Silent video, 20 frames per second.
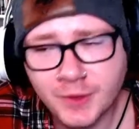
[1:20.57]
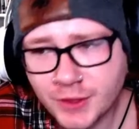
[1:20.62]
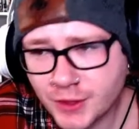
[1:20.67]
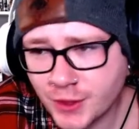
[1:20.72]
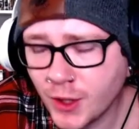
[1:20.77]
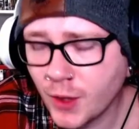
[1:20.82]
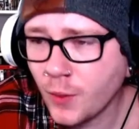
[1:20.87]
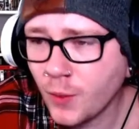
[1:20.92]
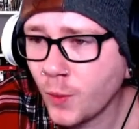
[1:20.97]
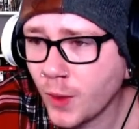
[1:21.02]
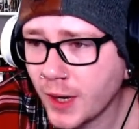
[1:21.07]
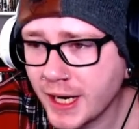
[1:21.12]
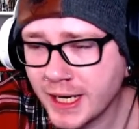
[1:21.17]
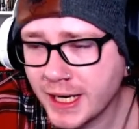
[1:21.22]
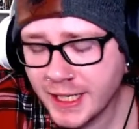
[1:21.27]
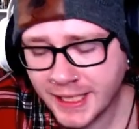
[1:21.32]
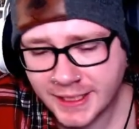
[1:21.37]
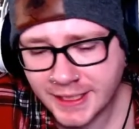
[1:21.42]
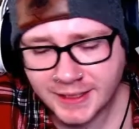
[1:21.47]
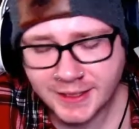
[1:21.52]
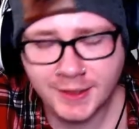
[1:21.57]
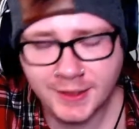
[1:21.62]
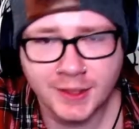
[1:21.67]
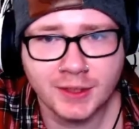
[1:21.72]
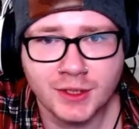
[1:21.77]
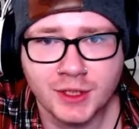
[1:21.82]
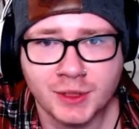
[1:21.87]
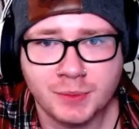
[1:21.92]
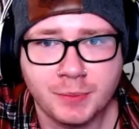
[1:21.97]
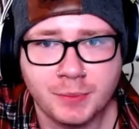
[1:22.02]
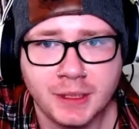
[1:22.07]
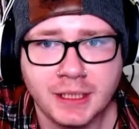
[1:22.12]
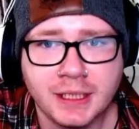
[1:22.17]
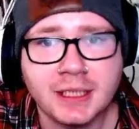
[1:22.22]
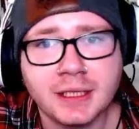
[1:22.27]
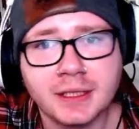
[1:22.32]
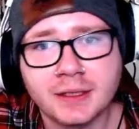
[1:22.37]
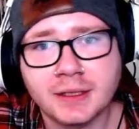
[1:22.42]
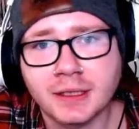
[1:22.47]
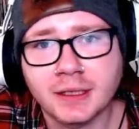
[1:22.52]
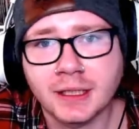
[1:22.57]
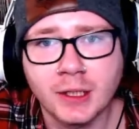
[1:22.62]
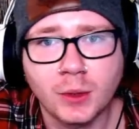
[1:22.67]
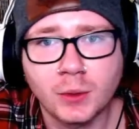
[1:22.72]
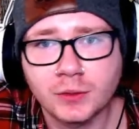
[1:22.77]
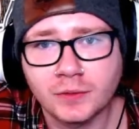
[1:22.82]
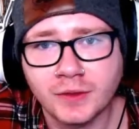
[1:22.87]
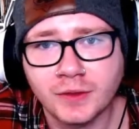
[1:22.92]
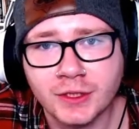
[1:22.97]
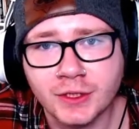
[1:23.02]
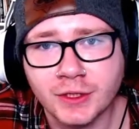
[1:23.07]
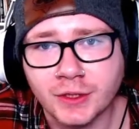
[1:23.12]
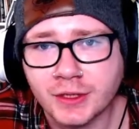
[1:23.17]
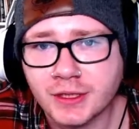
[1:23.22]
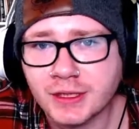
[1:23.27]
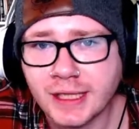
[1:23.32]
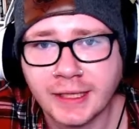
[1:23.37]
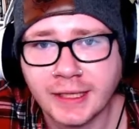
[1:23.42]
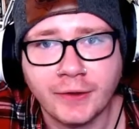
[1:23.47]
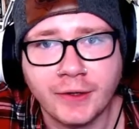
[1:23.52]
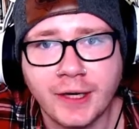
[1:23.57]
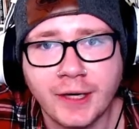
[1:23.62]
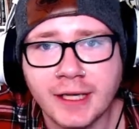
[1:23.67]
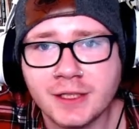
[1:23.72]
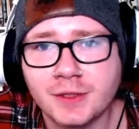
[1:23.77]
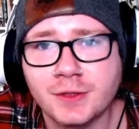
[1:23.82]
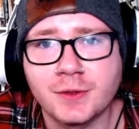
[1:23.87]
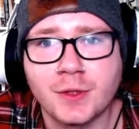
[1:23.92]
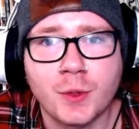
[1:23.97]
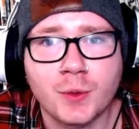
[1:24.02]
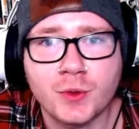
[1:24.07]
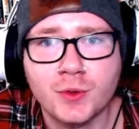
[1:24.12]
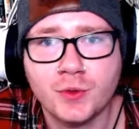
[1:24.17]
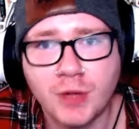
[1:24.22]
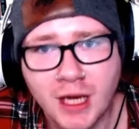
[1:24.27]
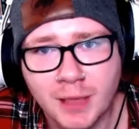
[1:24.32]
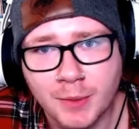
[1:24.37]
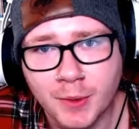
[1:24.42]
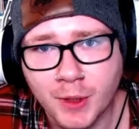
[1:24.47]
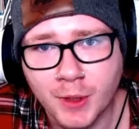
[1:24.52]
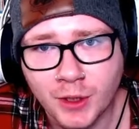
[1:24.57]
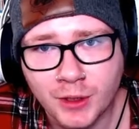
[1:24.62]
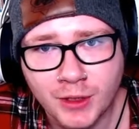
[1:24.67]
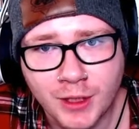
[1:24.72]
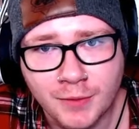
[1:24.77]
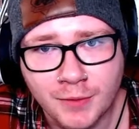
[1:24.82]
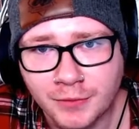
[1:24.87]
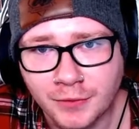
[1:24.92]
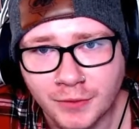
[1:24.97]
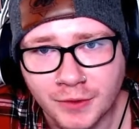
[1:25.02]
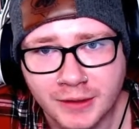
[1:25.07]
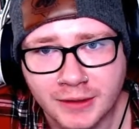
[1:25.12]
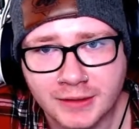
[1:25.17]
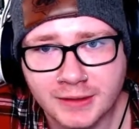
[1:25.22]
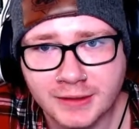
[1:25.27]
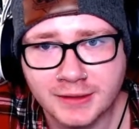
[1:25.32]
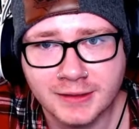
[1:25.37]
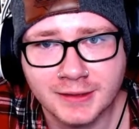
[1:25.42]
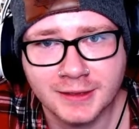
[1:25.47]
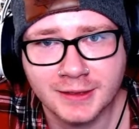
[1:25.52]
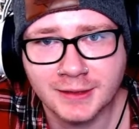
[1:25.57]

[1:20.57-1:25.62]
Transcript: there's no way he's going to just be the Old Vision because that creates no drama or conflict.